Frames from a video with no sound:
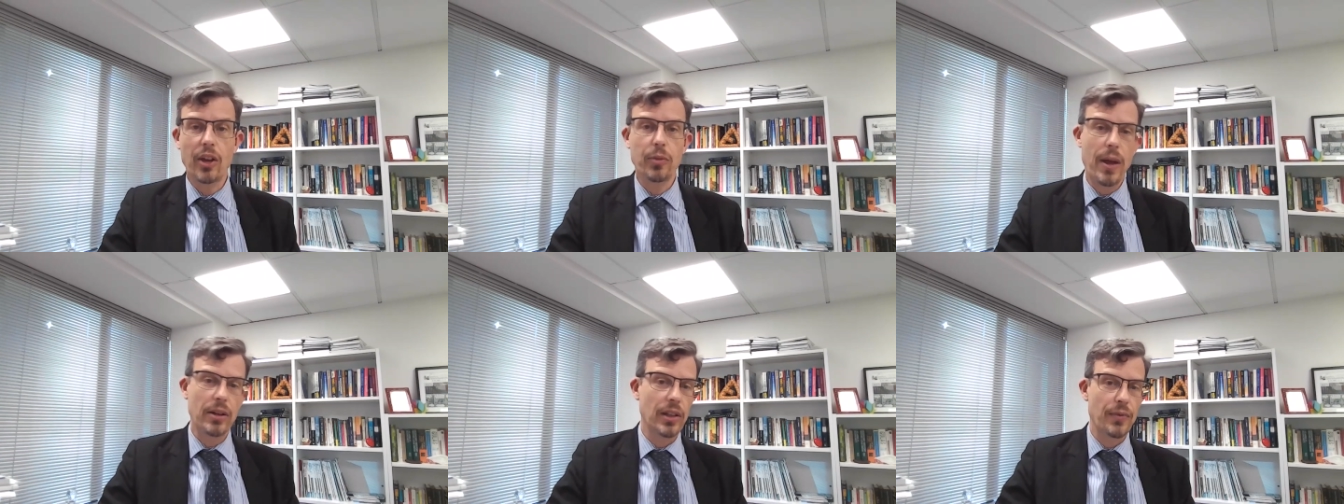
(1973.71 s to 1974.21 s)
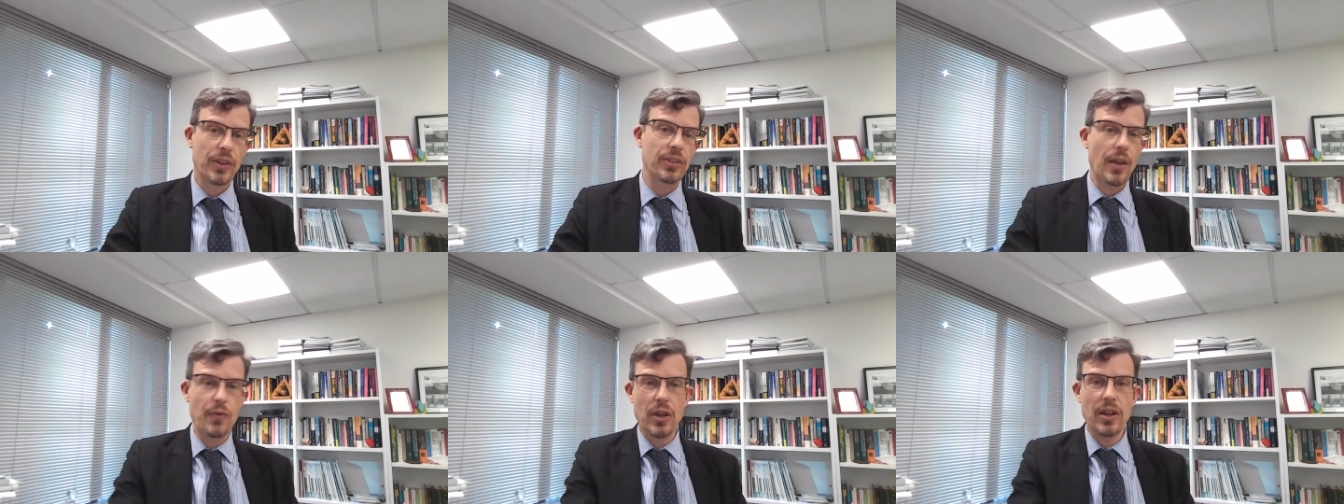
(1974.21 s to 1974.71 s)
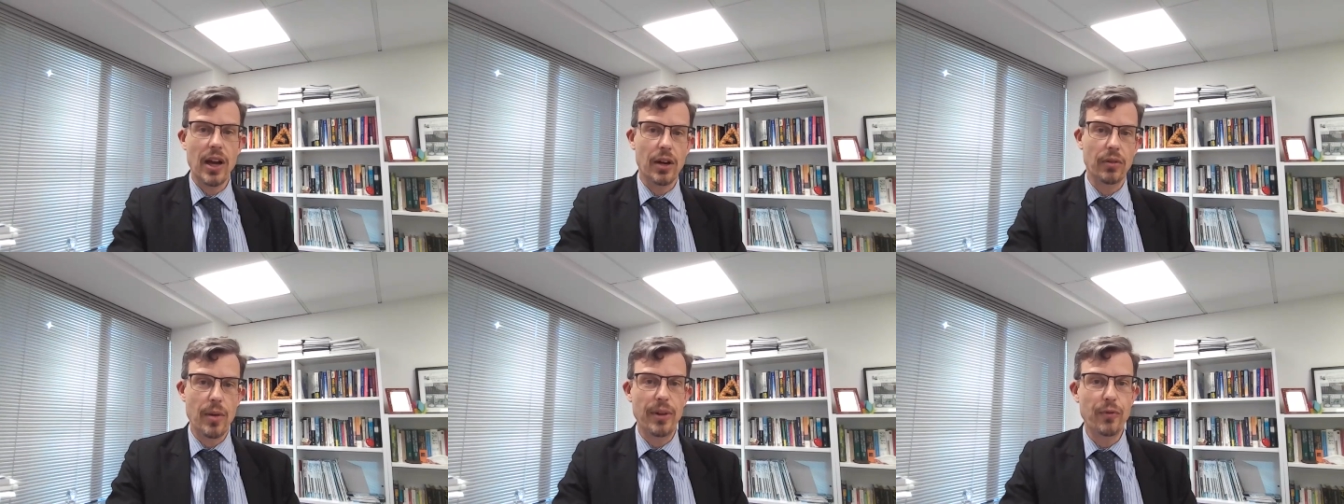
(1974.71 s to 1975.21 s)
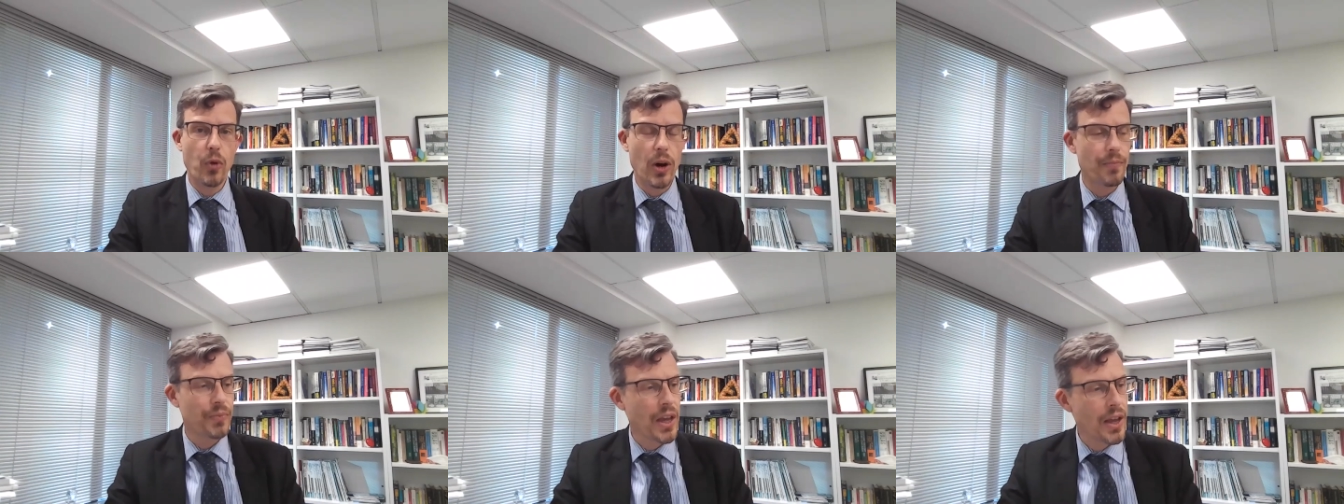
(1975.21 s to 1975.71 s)
and especially if it's stuff you can cut a ribbon
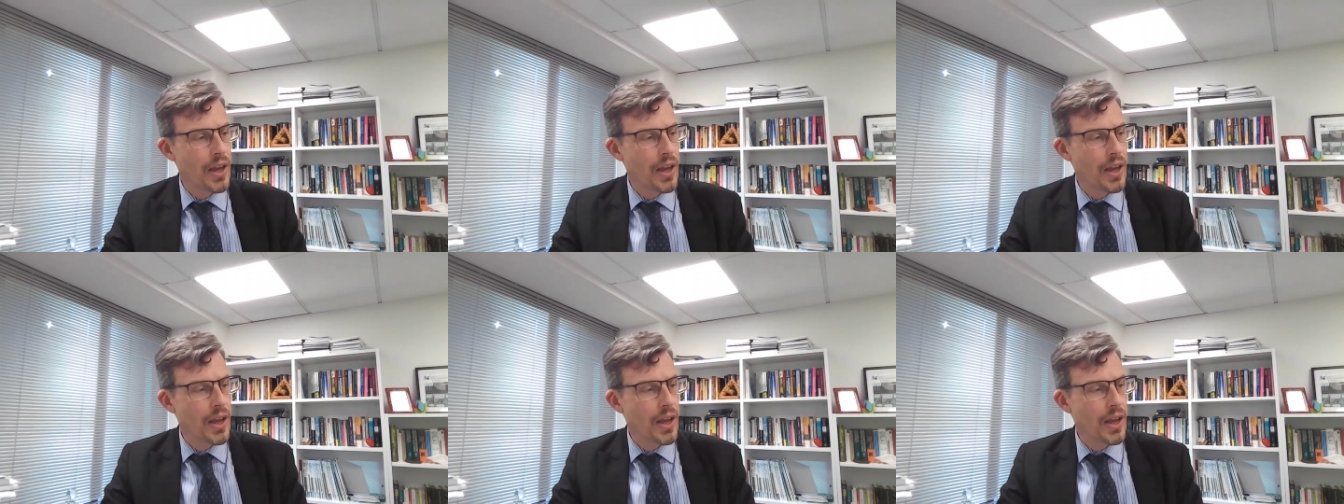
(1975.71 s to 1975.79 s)
for.